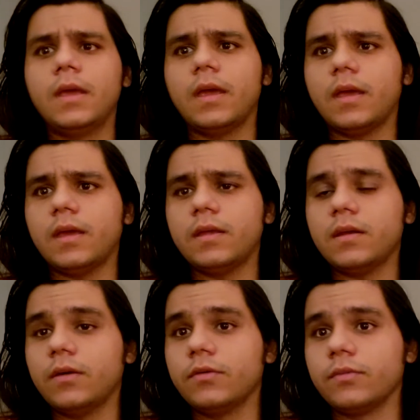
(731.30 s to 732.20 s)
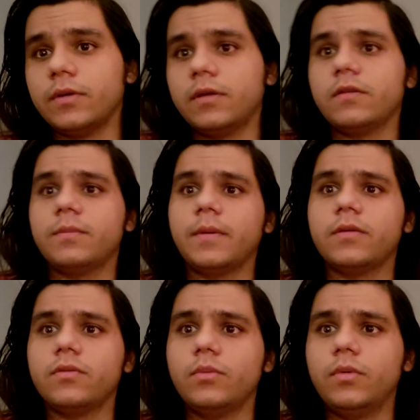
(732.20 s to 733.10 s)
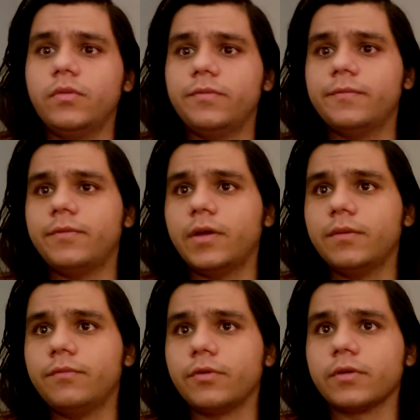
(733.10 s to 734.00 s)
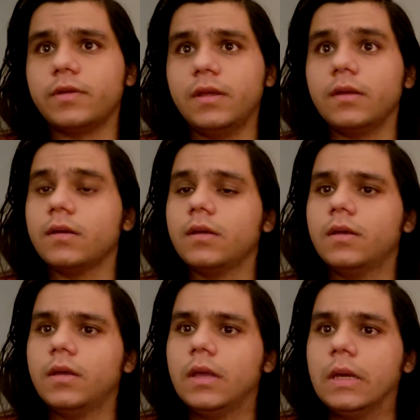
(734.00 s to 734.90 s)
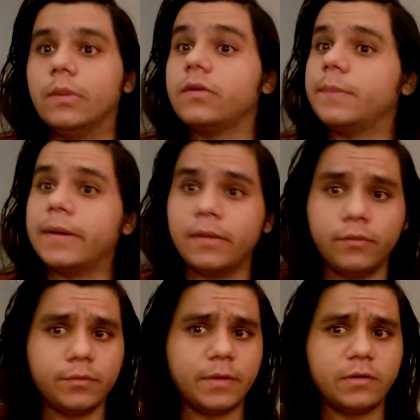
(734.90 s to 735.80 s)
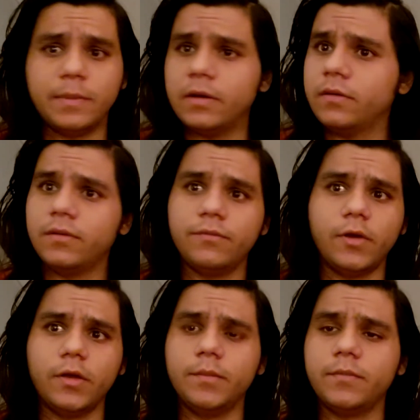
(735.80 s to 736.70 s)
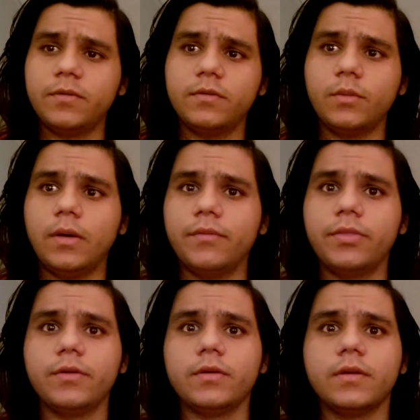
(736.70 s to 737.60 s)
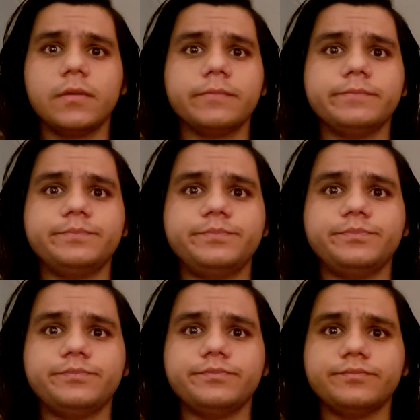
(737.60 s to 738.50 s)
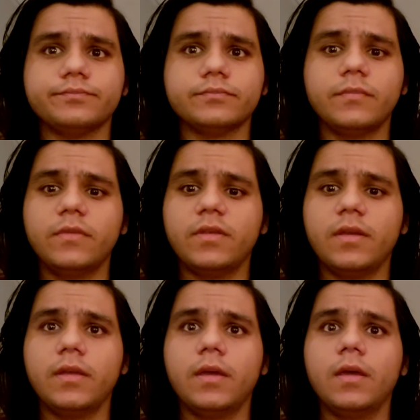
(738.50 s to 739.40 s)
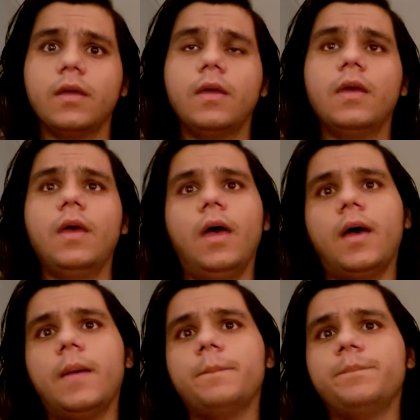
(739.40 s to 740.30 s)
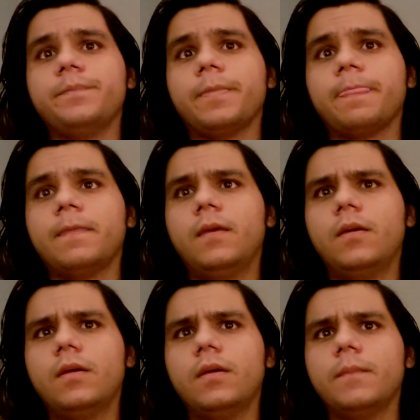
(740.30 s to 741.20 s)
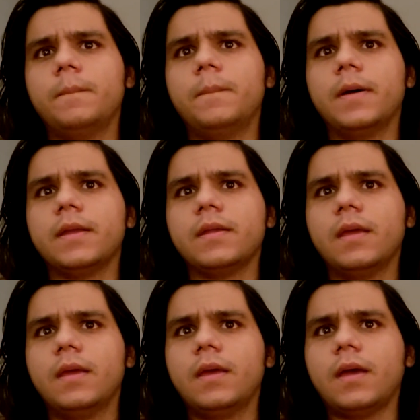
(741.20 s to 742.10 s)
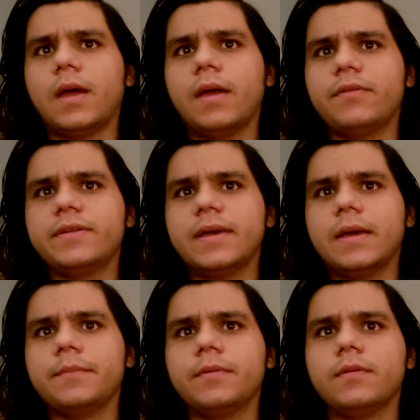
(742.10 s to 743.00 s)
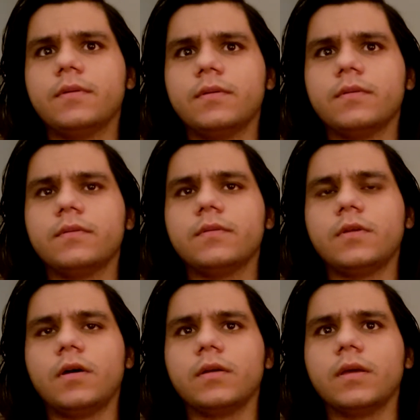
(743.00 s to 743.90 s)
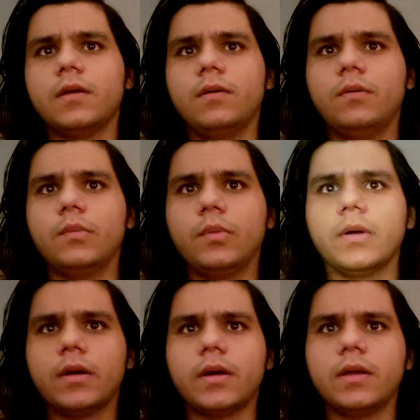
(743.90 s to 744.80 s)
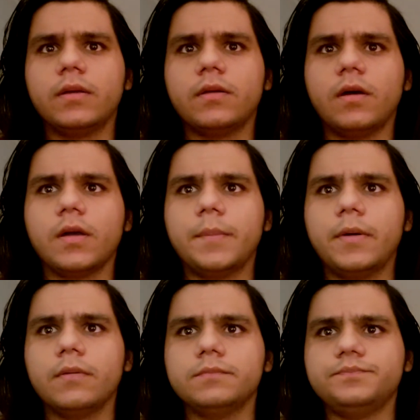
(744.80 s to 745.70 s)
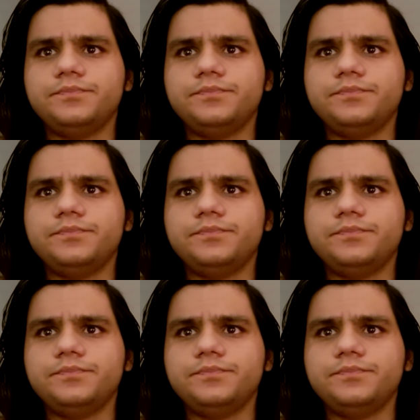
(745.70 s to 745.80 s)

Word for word: And I was reading Spice and Wolf Volume 14, which apparently was much better than Volumes 12 and 13. Zelia. Um, but I have a tab Don Gale, where I talk about